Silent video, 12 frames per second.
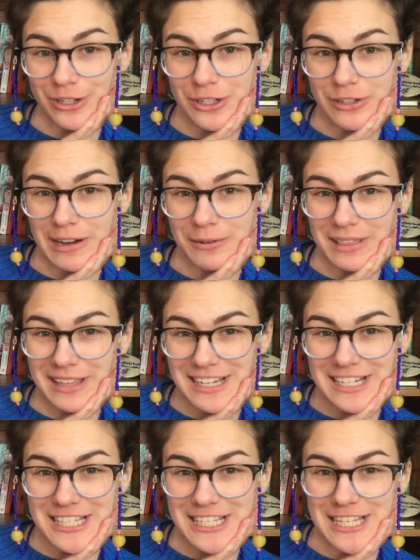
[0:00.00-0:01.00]
so I would like
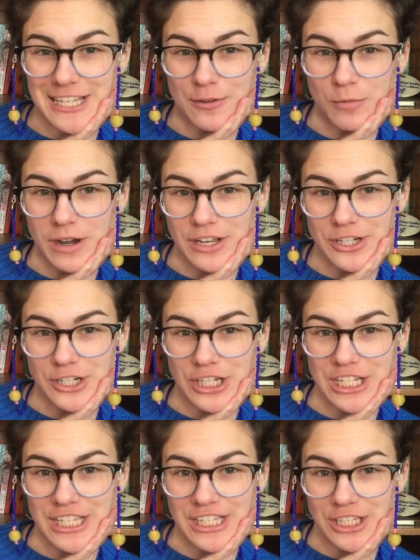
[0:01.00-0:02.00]
to see what
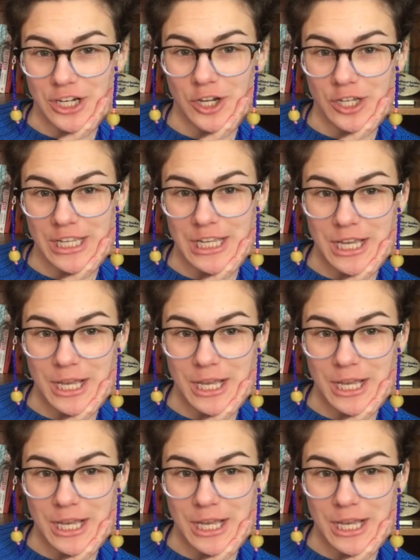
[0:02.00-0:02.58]
she is talking